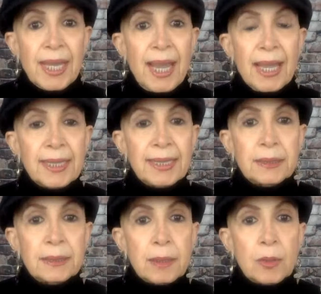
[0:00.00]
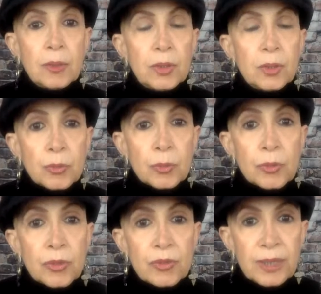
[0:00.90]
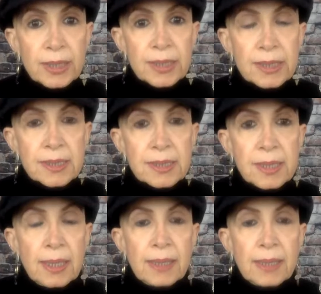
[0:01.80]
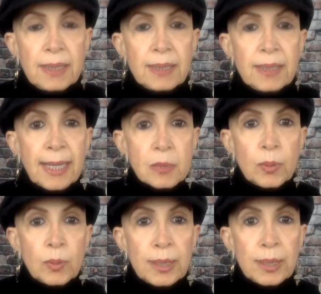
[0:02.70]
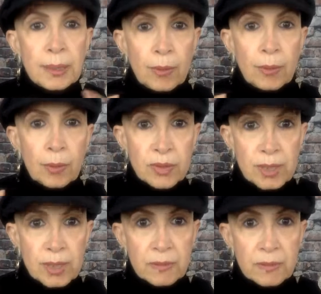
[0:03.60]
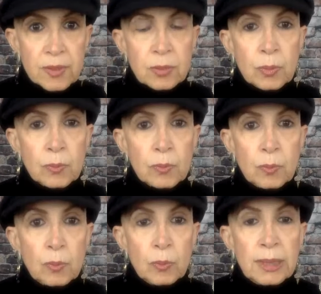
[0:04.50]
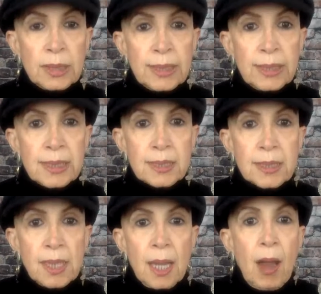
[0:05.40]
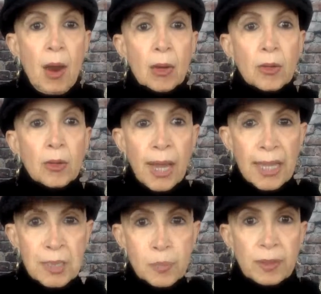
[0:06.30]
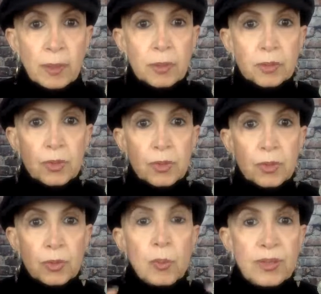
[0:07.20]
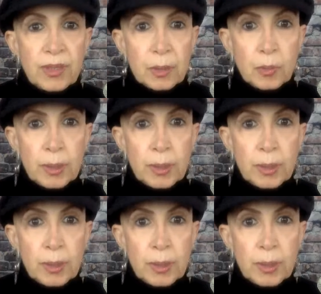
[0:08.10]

And the truth of it is that as we allow ourselves to re- release our grasping onto who we think